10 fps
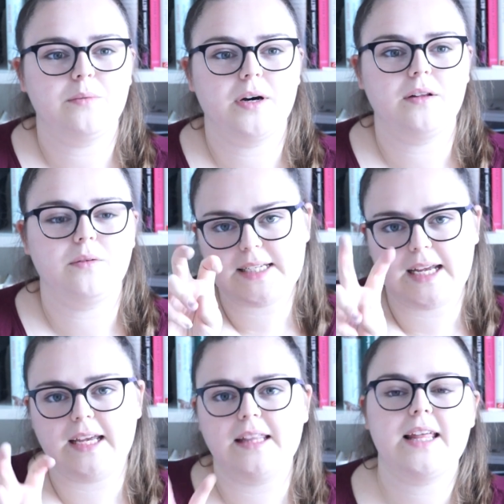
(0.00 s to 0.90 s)
Well,
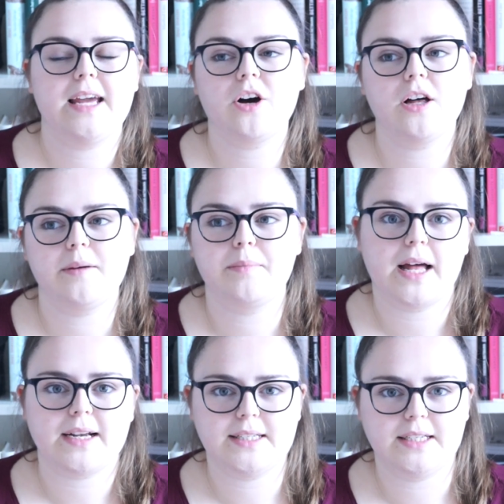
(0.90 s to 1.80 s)
tea, they call it
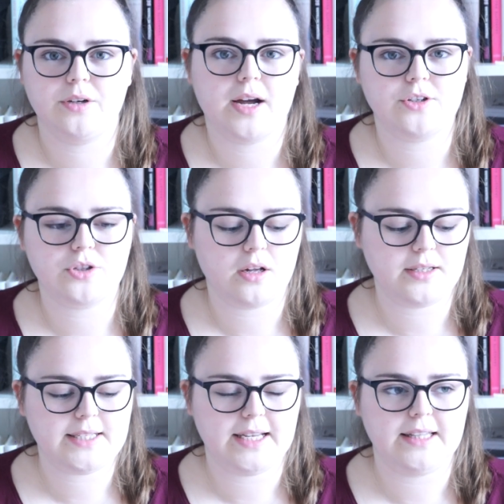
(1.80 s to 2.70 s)
black tea. You can't just call
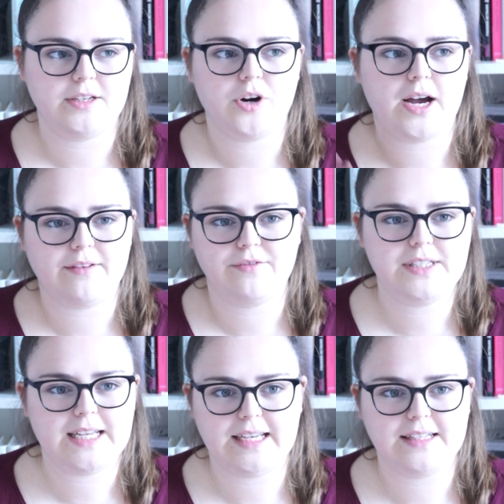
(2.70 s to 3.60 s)
it tea. They don't have
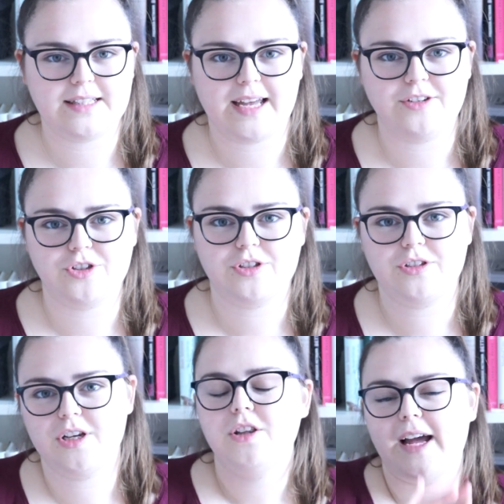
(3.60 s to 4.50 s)
tea as like
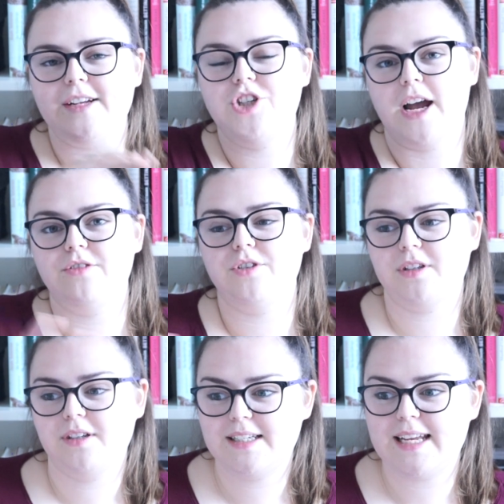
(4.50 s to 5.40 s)
just like
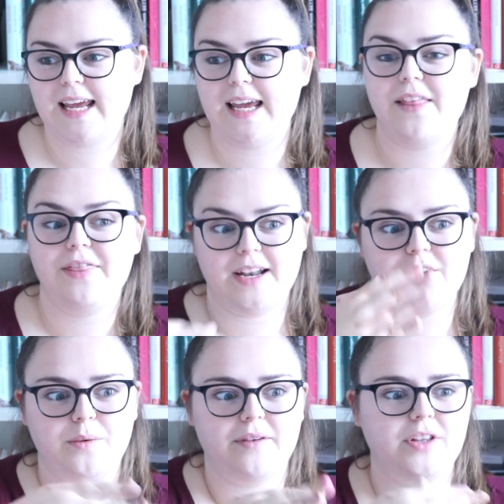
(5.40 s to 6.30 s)
general tea and then
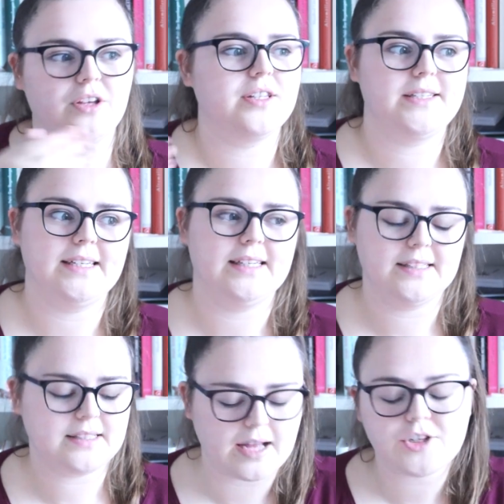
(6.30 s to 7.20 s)
you have the other
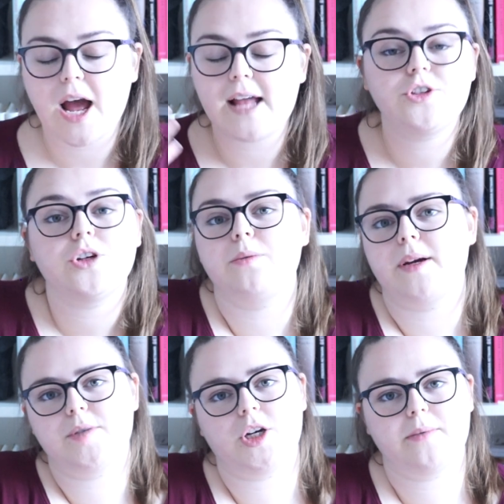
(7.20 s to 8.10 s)
teas. I, just, I don't know why
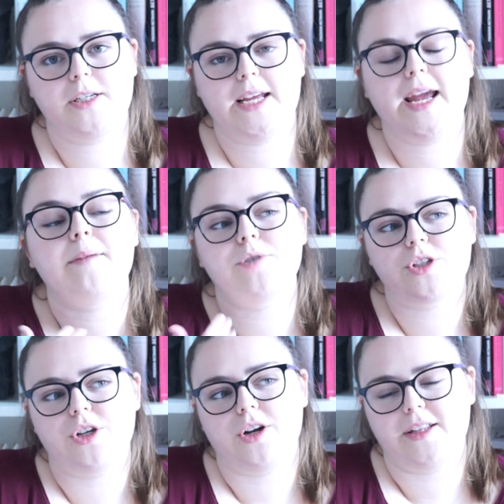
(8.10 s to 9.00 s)
I'm talking about tea. I'm
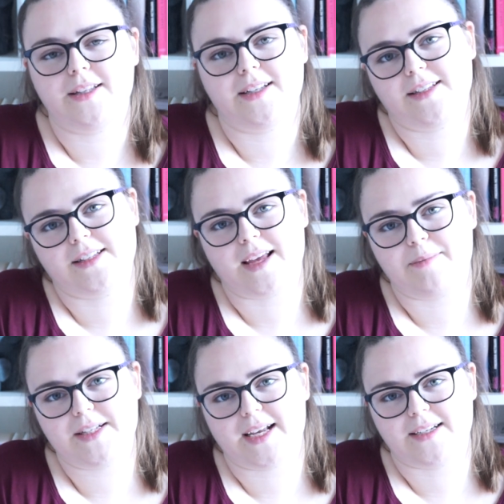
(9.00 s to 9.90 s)
just annoyed that this is like
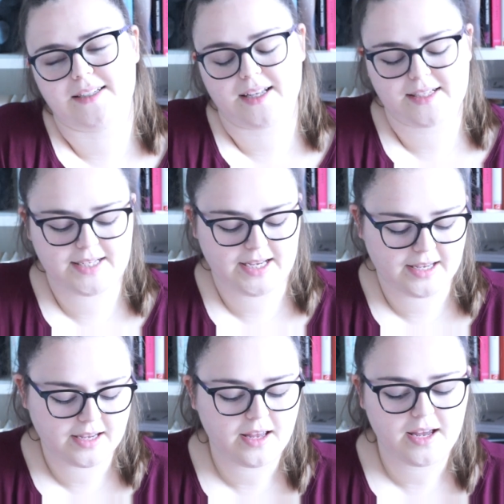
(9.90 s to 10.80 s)
my second to last tea.